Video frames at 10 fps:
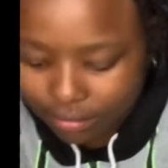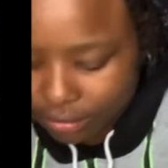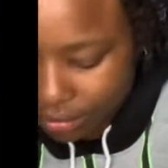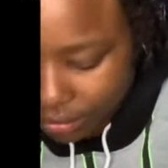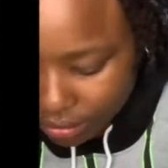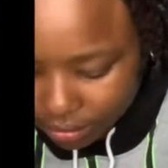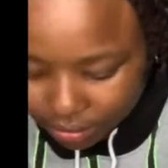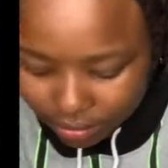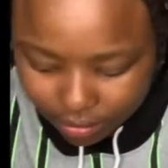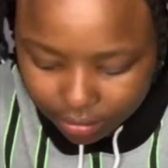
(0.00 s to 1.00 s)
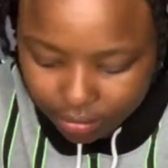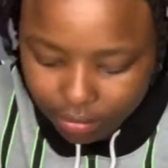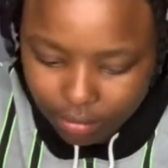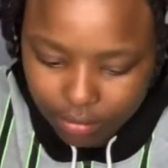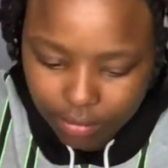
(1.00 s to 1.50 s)

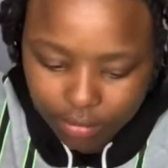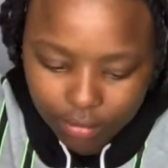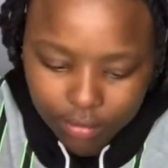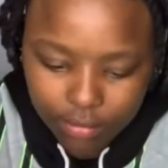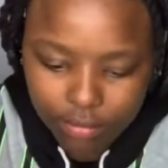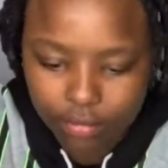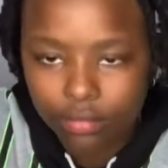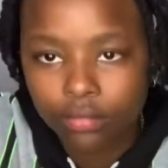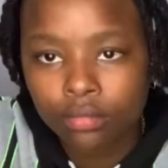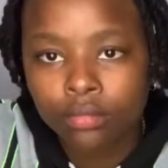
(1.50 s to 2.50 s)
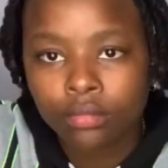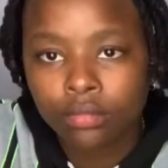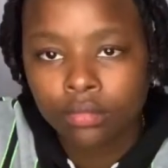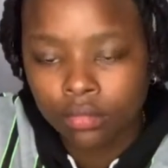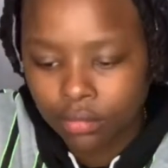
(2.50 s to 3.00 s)

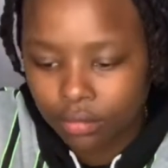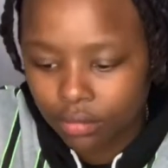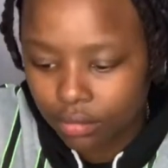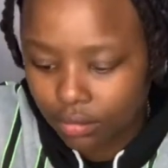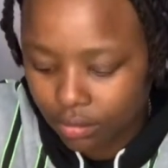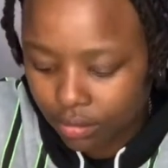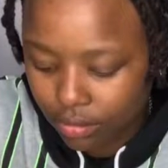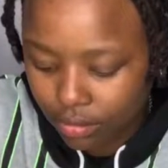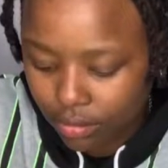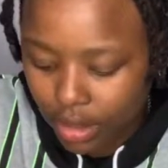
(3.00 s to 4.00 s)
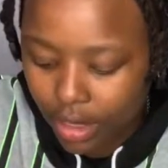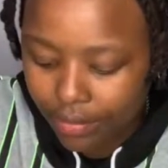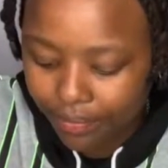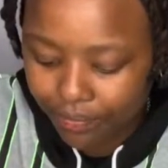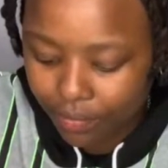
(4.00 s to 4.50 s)

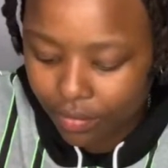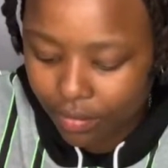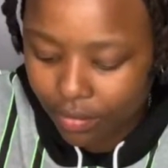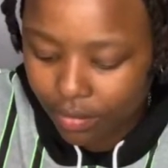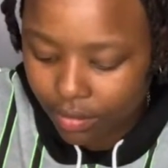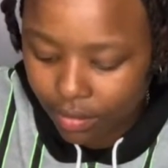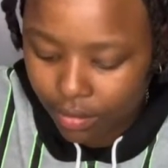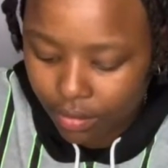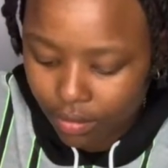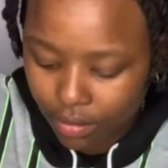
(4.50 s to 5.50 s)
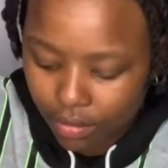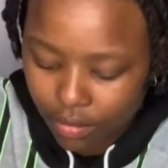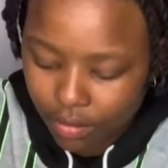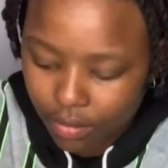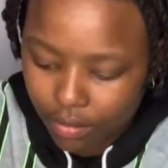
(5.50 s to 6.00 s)

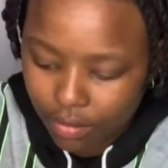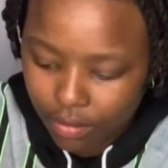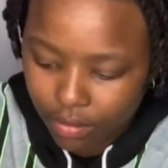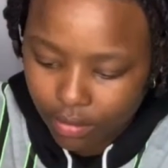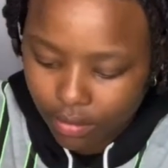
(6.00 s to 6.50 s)
(not speaking)